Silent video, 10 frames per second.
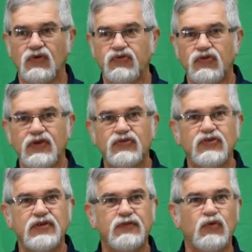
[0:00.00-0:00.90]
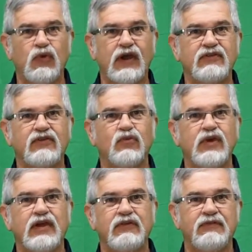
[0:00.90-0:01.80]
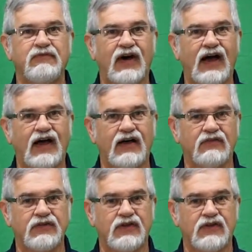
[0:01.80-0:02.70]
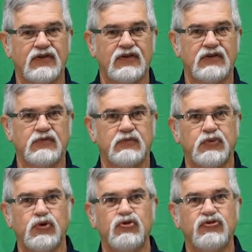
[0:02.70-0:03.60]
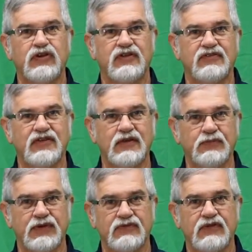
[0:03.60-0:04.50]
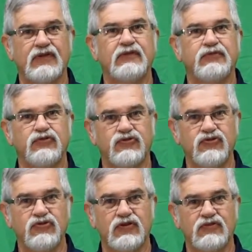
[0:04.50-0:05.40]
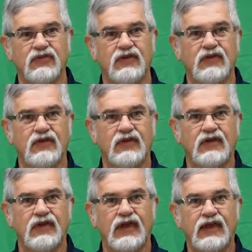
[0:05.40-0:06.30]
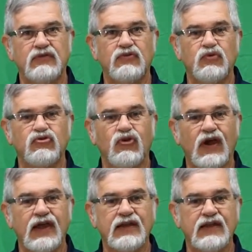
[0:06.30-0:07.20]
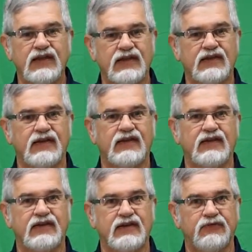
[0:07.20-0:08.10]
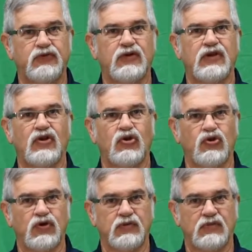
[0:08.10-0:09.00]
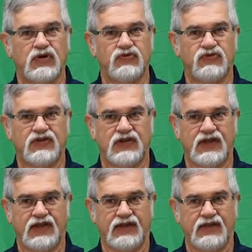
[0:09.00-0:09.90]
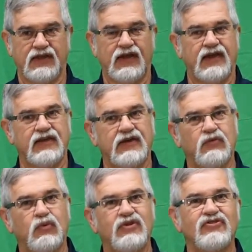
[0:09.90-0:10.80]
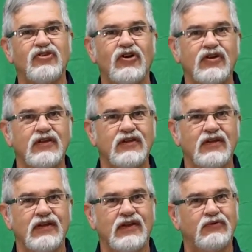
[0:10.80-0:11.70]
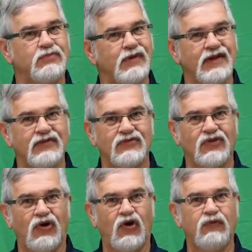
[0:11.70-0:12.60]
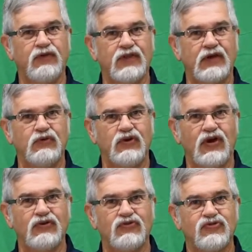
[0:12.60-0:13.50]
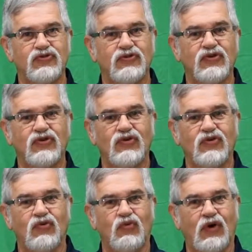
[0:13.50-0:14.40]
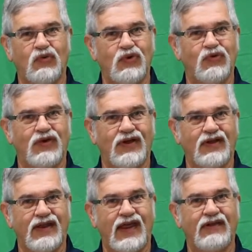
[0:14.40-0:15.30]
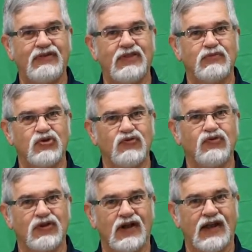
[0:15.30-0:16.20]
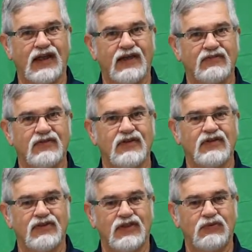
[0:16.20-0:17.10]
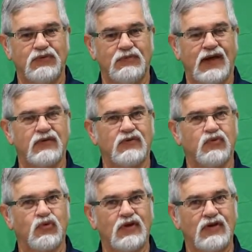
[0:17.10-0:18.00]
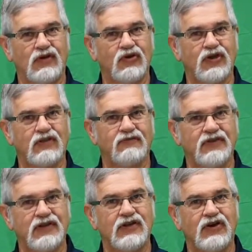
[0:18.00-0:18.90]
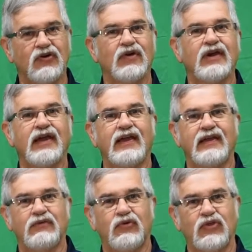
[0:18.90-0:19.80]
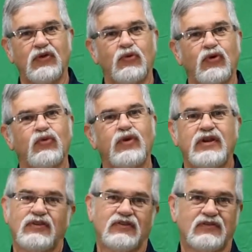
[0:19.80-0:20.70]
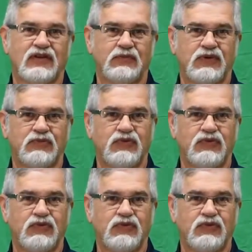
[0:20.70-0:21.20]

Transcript: So these are the different ways that we have evolved producing a syllabus for students, and we're trying to hit different learning modes today. Again, when we started, it was mainly so hopefully they understood what we were having them do for the class, that they might look at the video where they weren't reading the syllabus.